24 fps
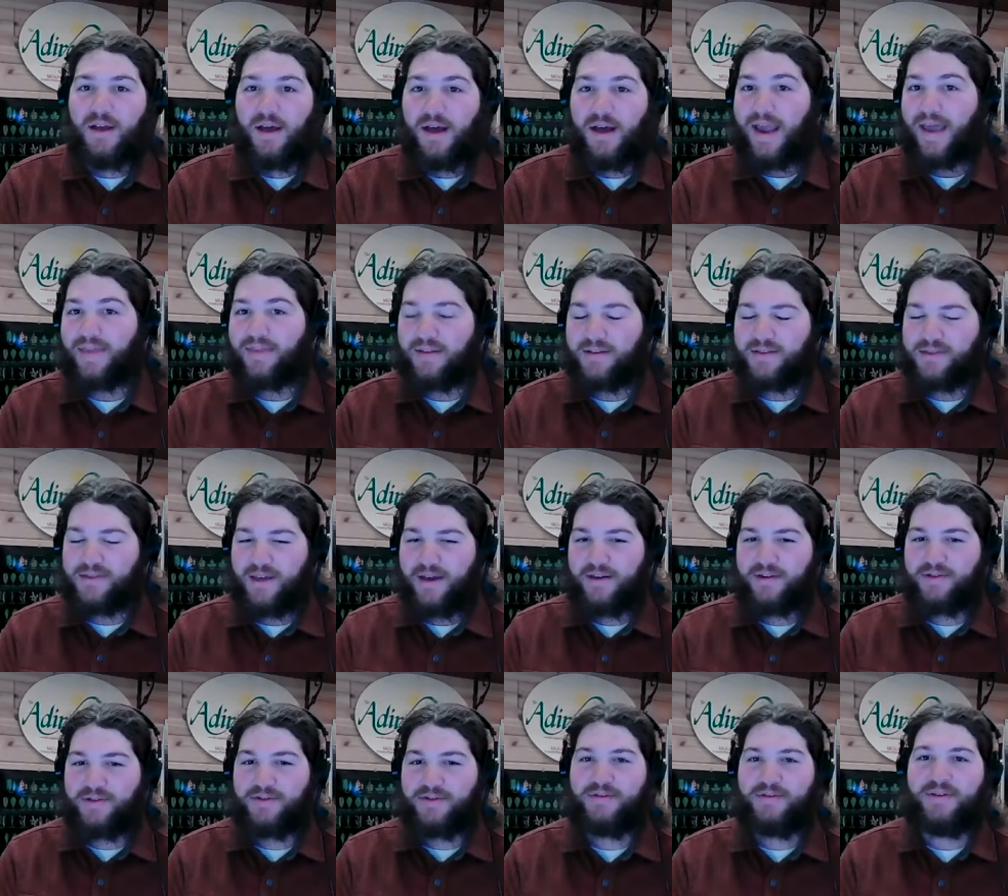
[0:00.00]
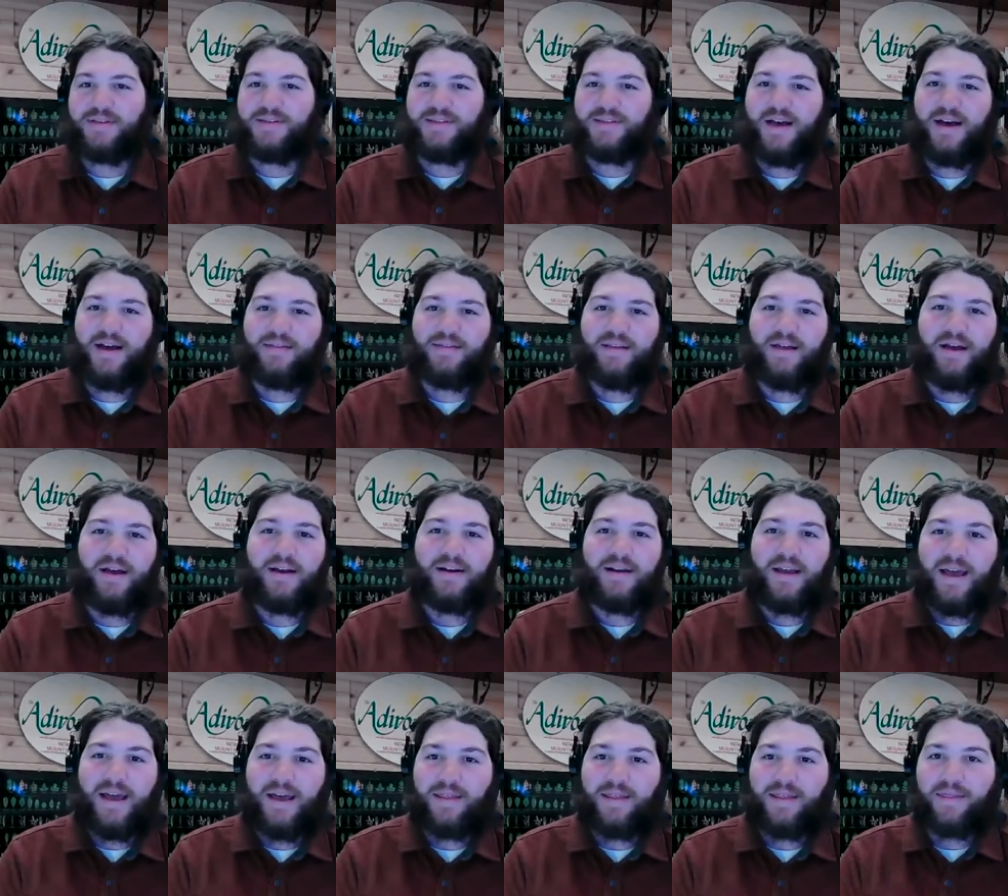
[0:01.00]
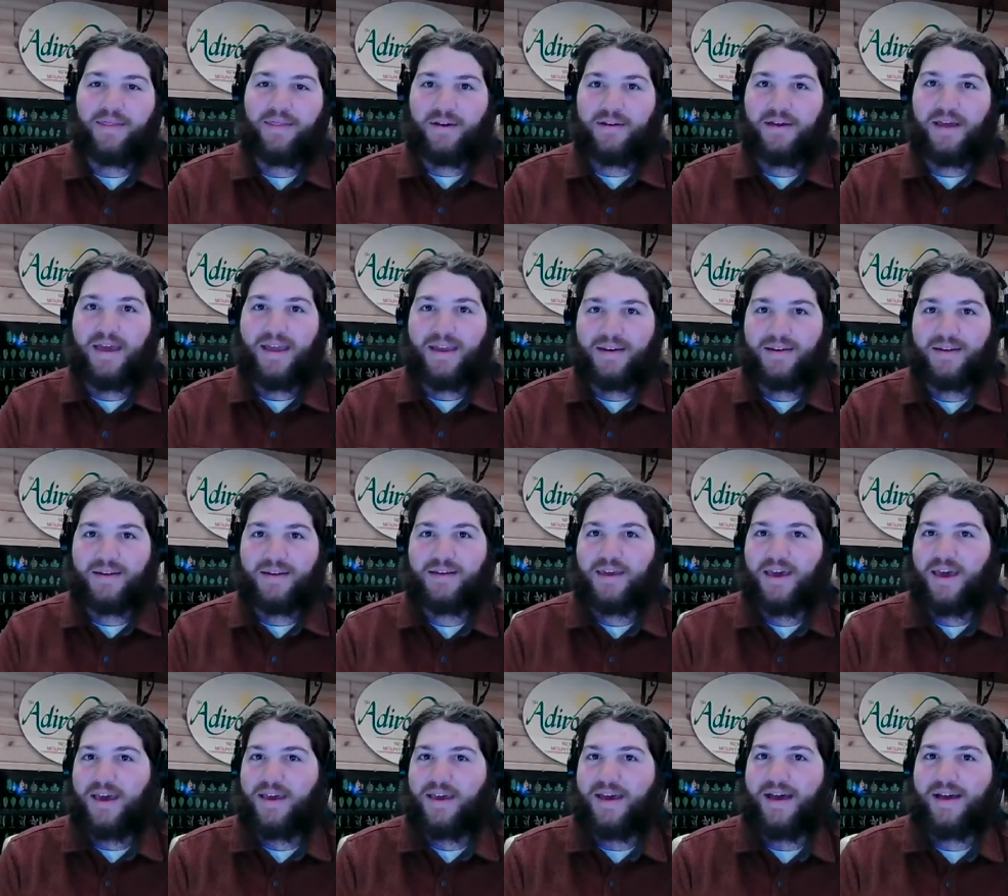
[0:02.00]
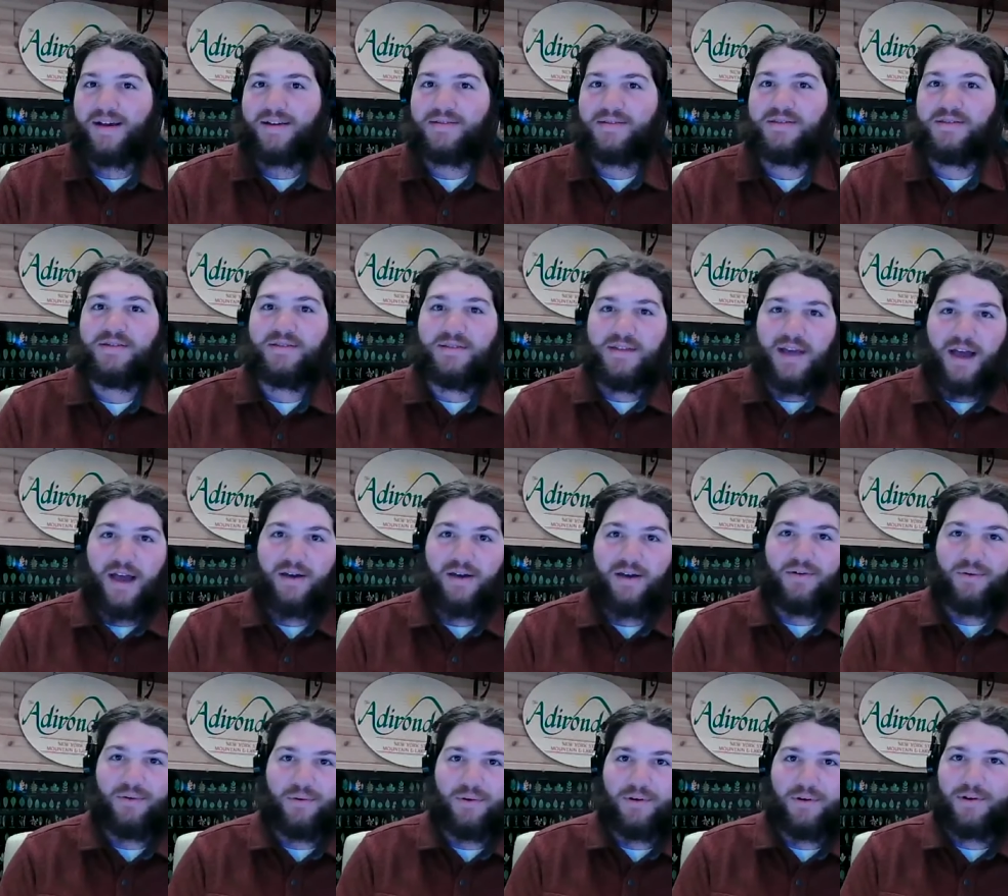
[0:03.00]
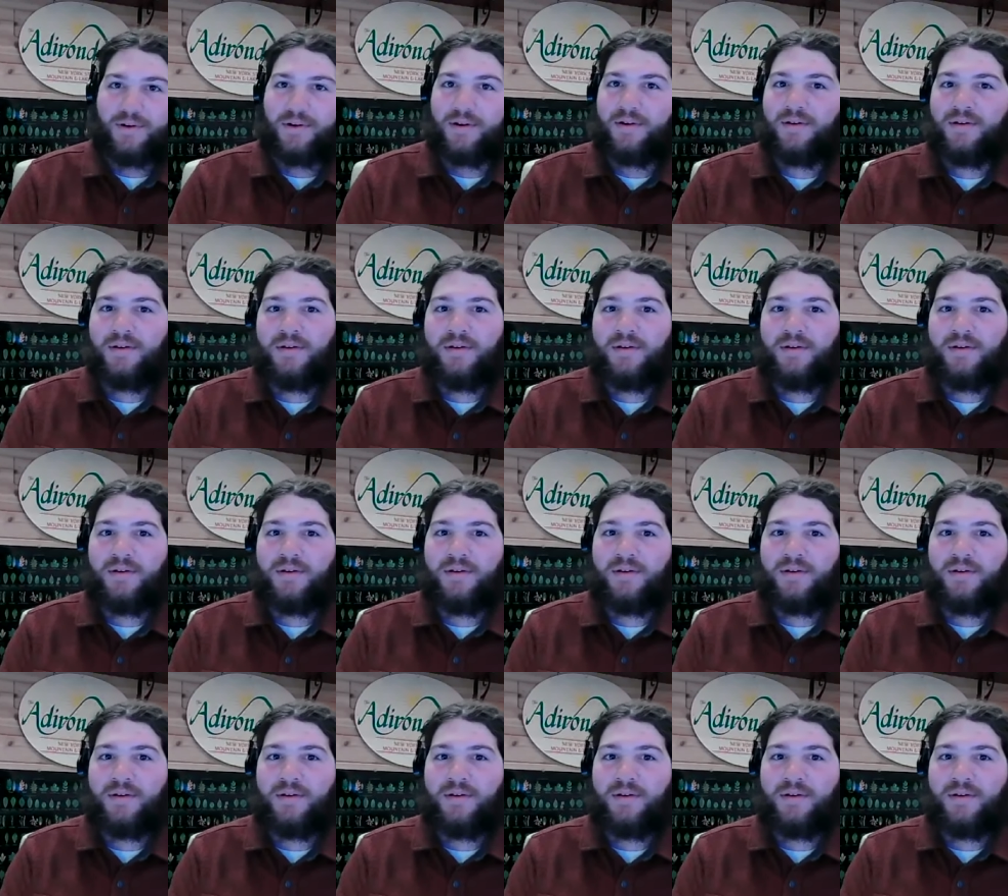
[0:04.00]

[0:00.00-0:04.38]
and the schedule is online at the A D K X dot org.